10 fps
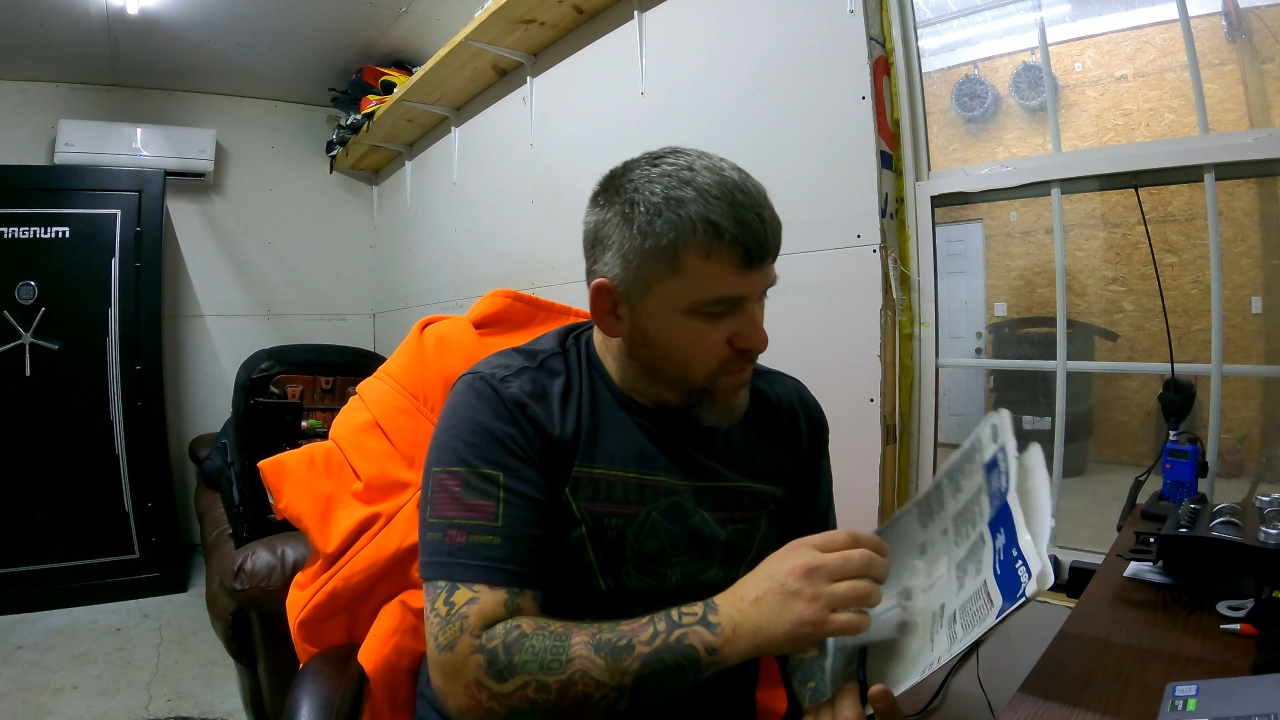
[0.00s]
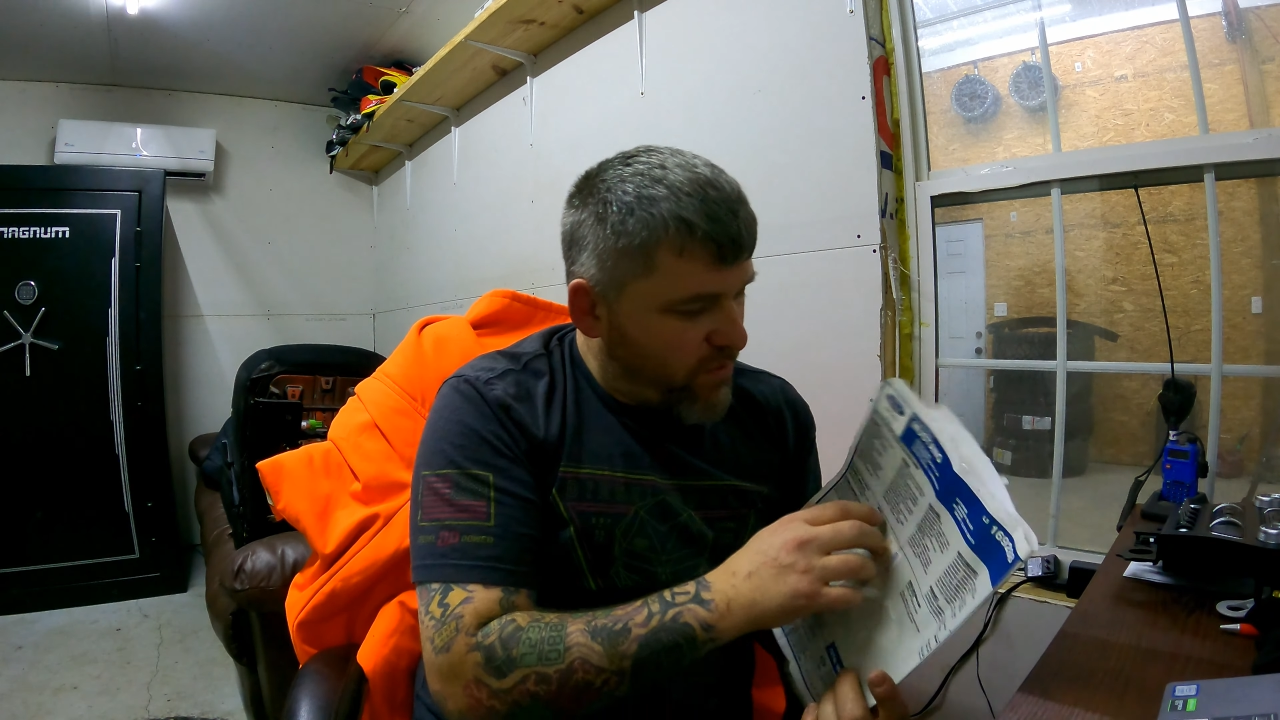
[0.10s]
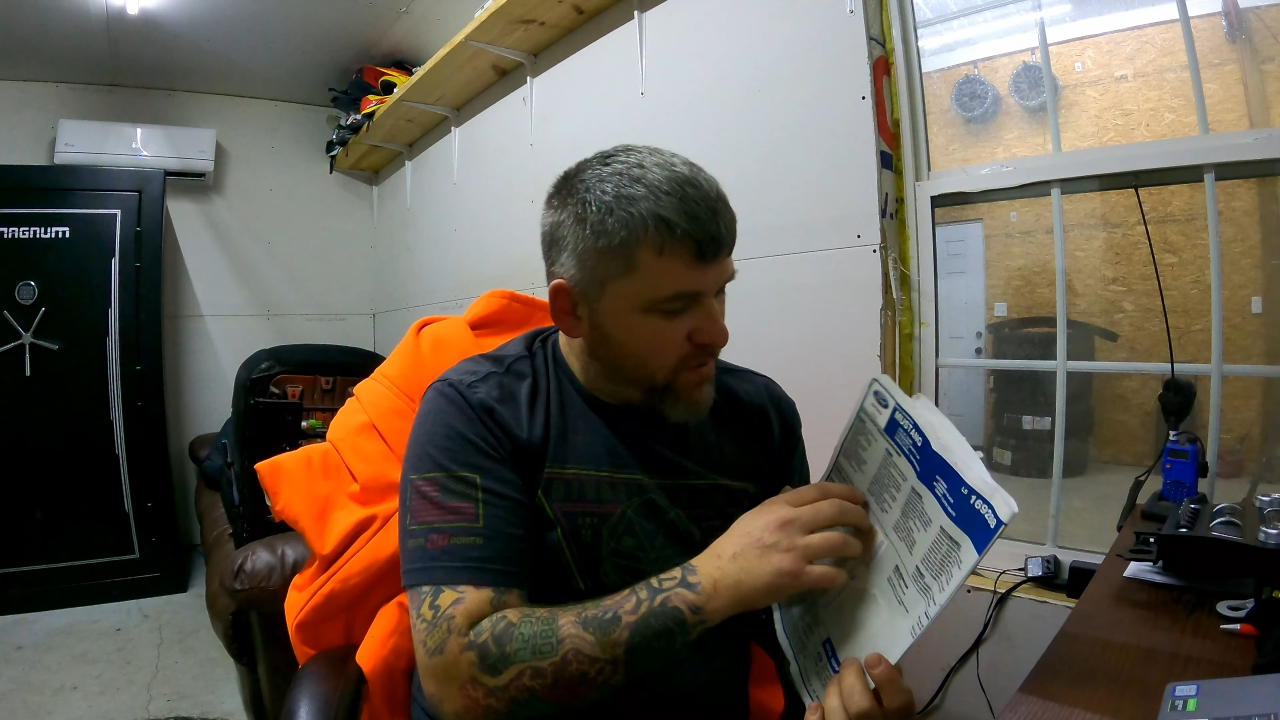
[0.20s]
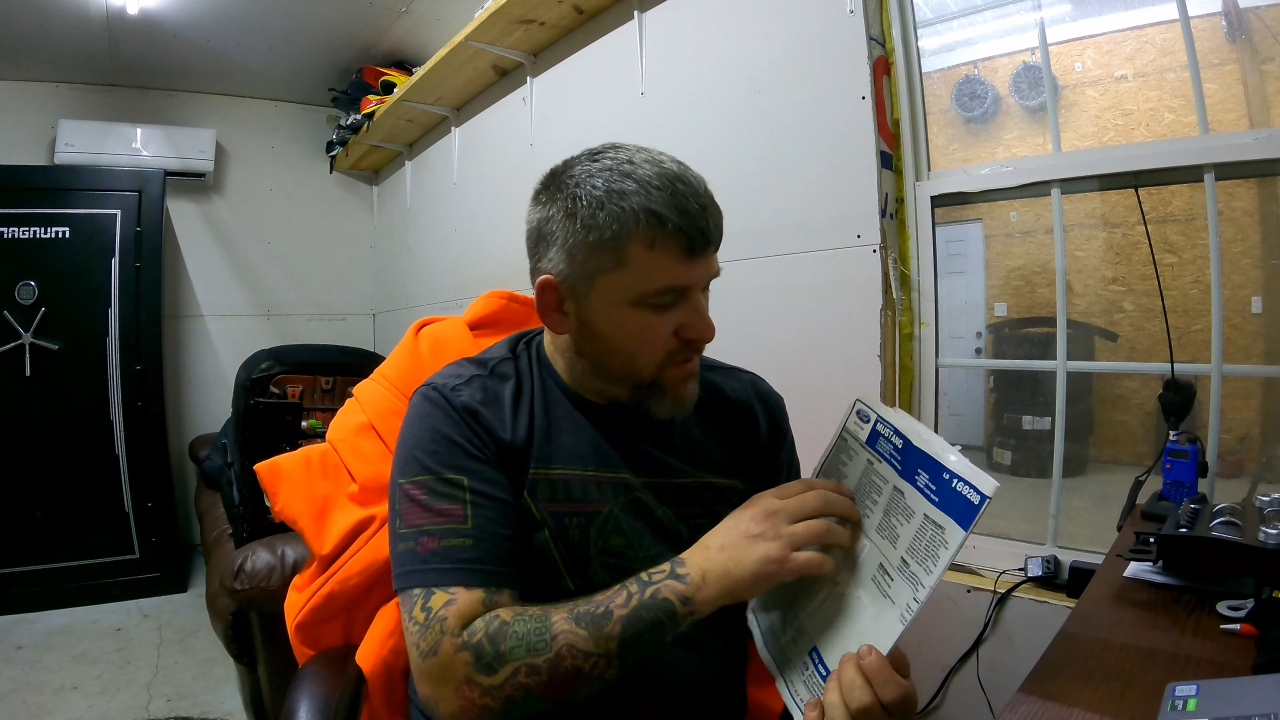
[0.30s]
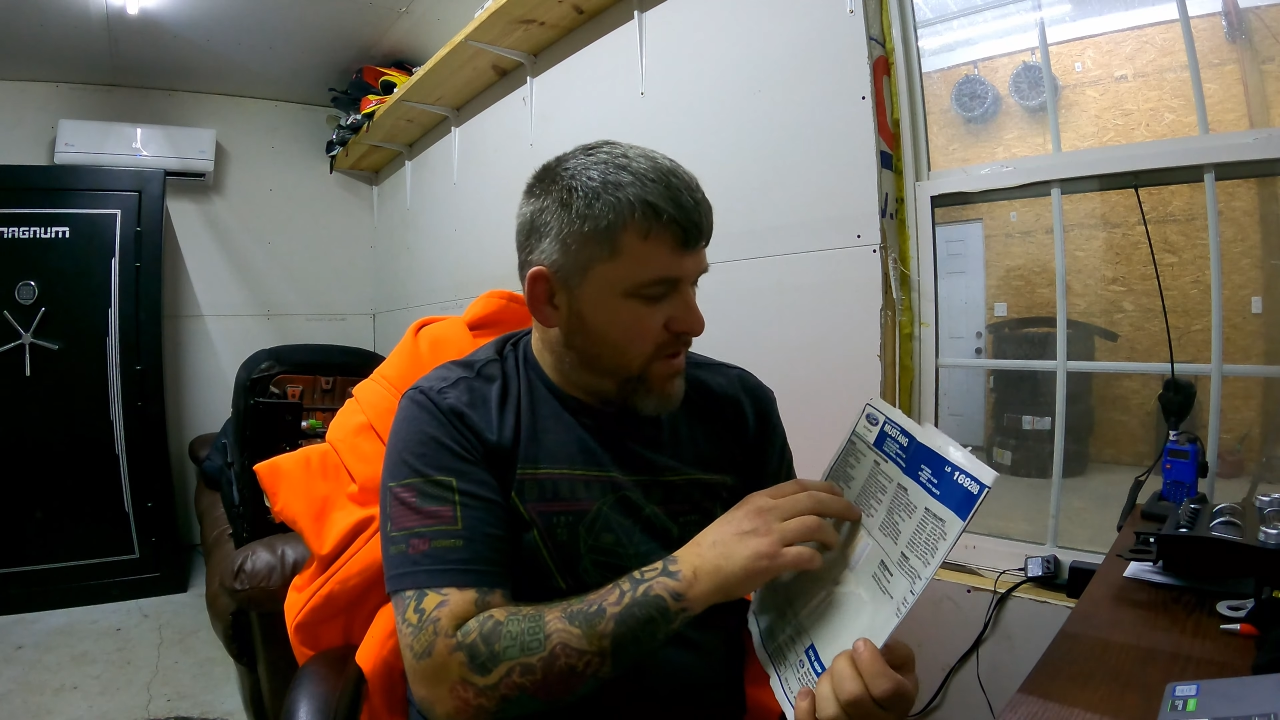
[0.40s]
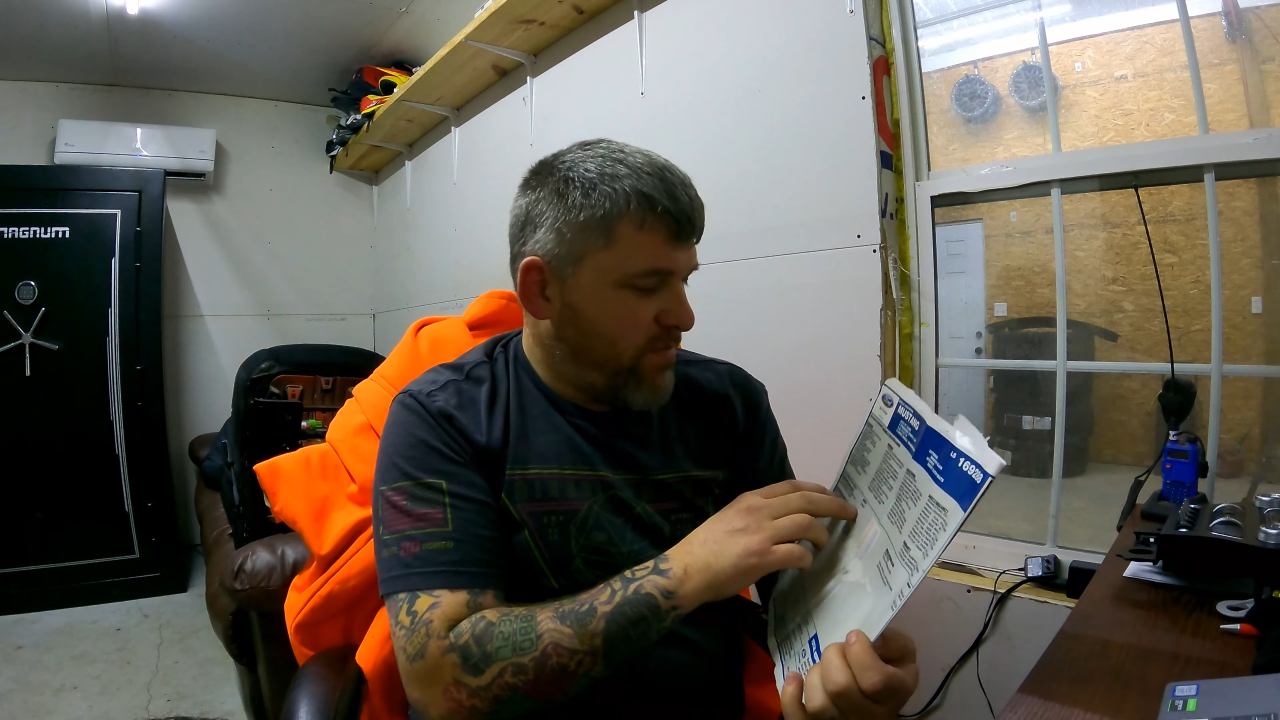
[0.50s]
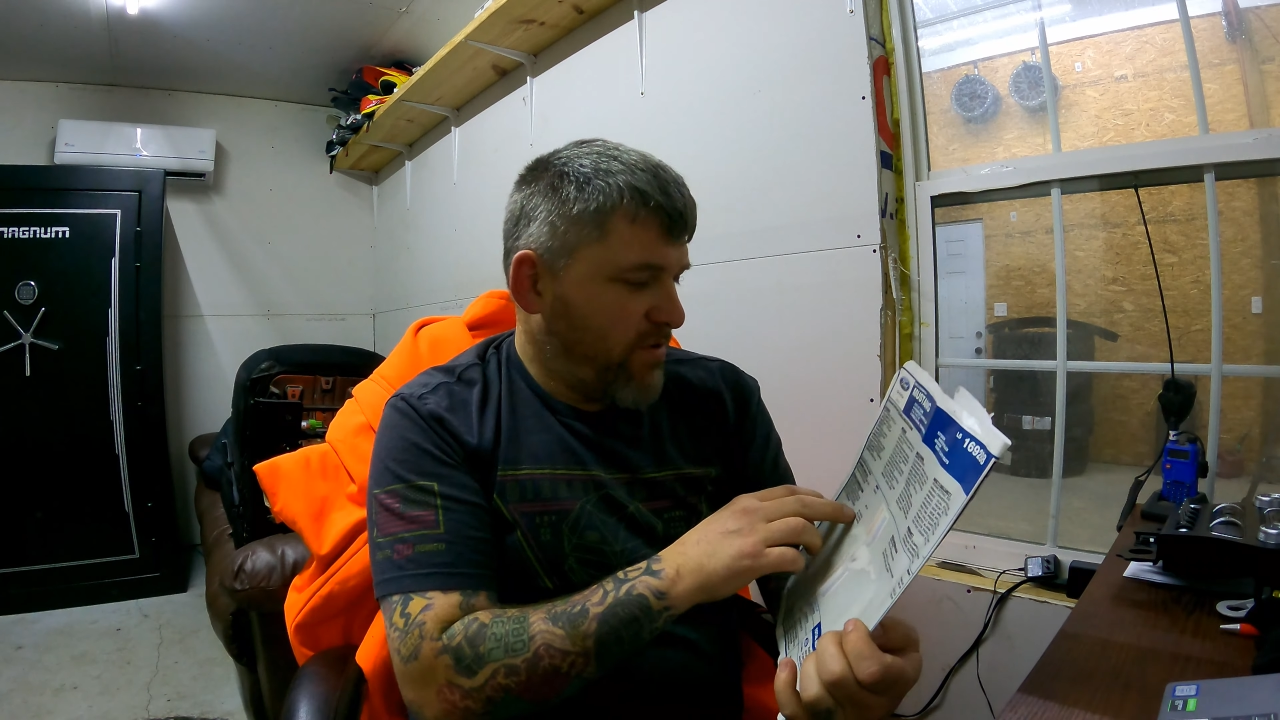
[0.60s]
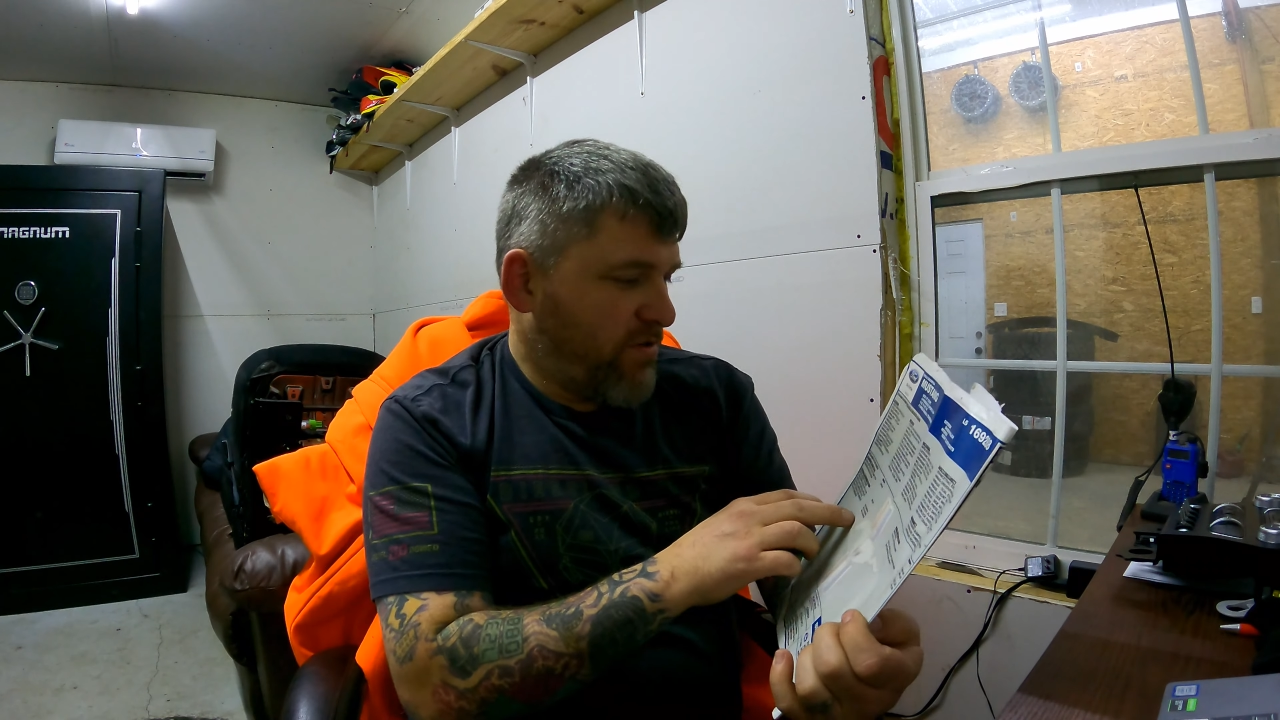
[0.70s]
But I'm